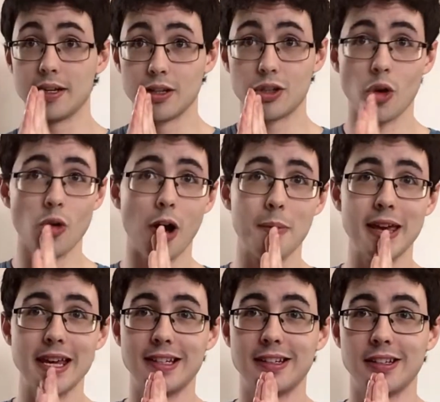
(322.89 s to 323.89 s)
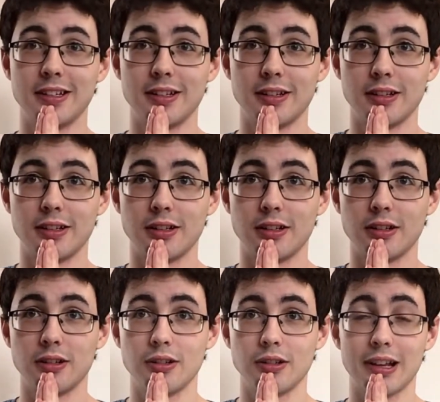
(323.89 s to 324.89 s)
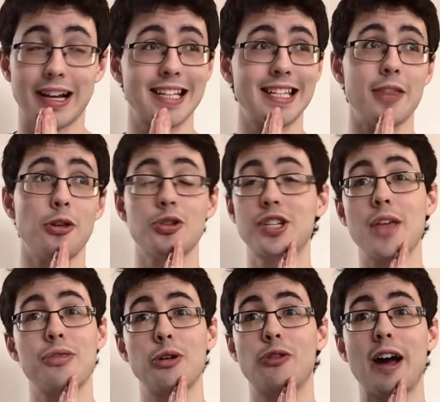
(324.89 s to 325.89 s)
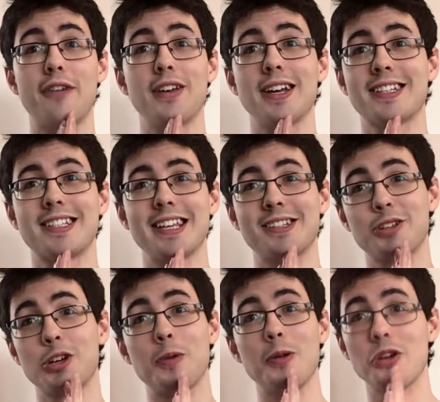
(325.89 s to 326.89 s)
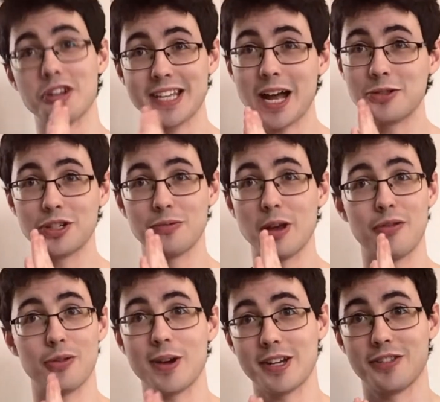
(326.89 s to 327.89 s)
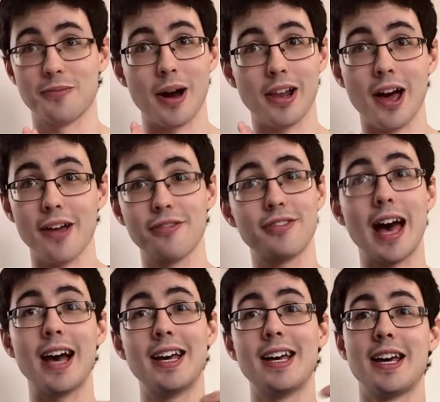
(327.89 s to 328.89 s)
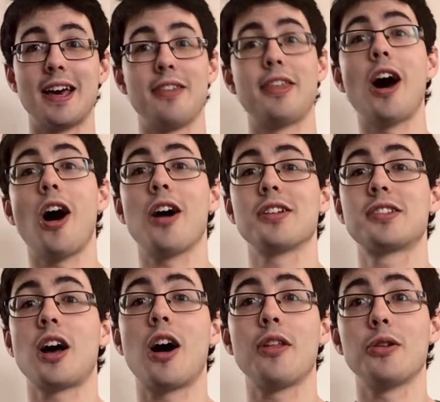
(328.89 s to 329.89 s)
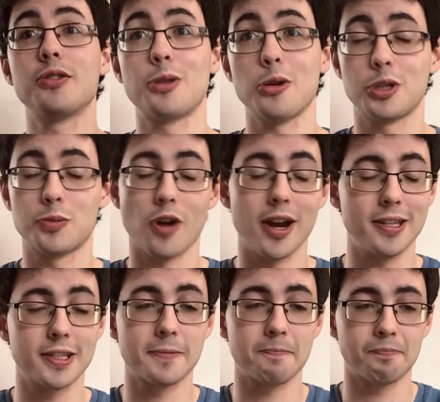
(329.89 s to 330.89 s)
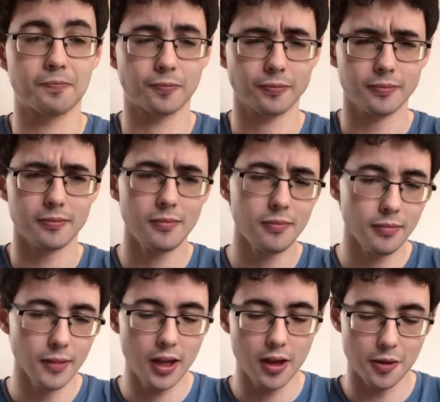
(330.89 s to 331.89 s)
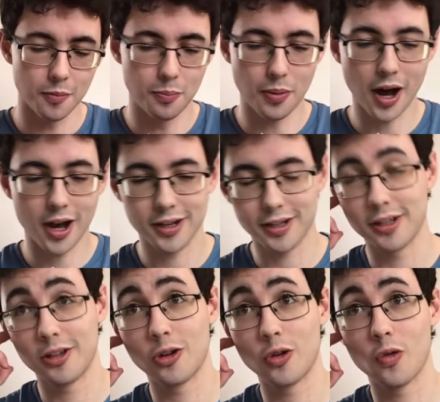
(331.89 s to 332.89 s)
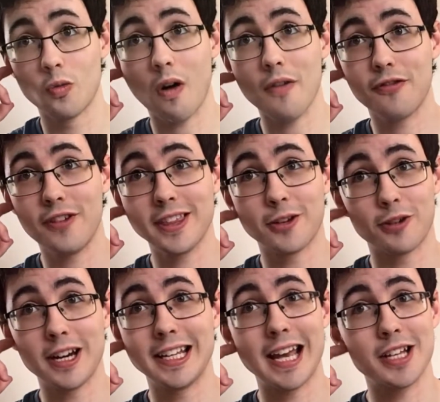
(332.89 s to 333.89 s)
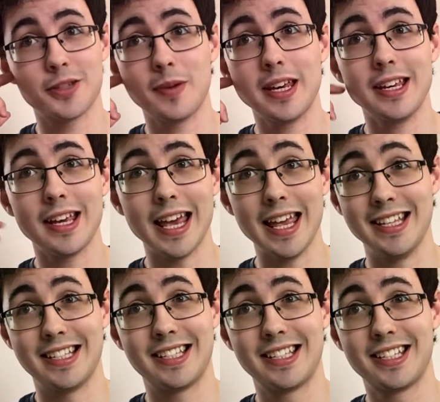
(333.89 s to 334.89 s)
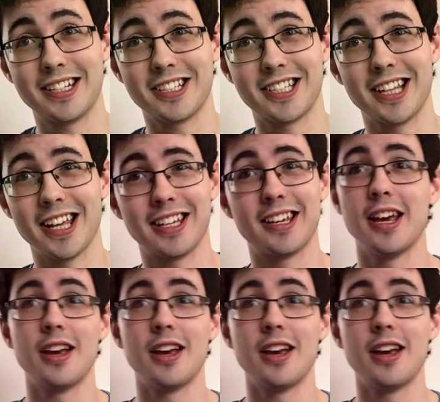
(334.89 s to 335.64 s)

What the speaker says: So I mean, like I said, those Gen 3 graphics, it's going to be nostalgic for me for the rest of my life, that art style, those sprites. But one thing that really gets me is just like,